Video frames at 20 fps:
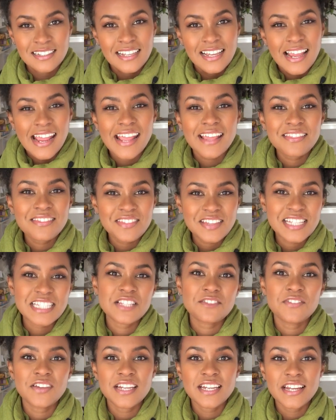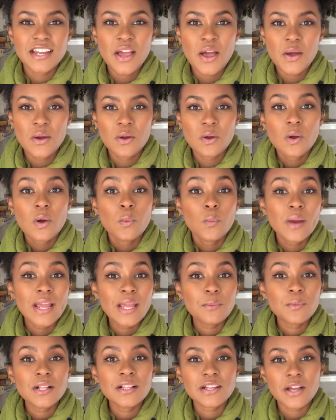In this video, we
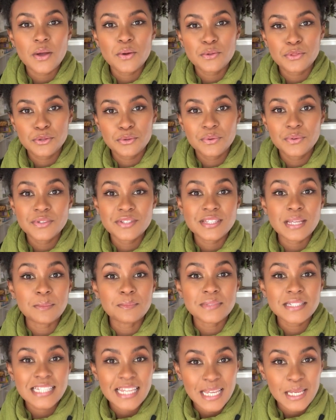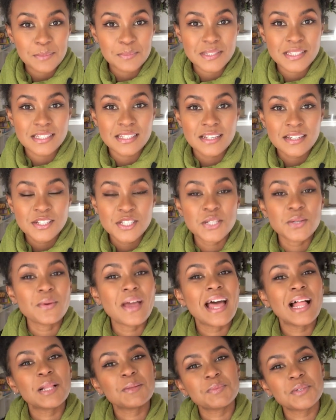will go through some tips to
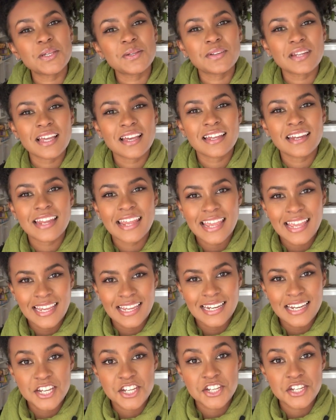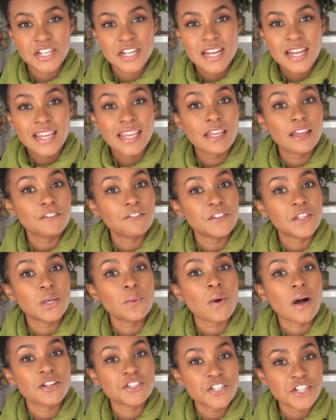help you learn English if you
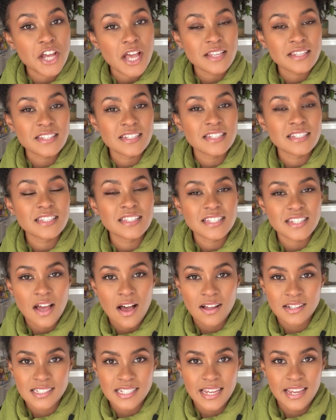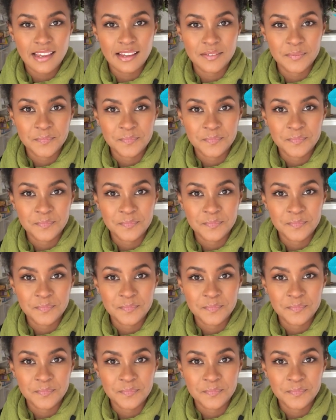are just starting.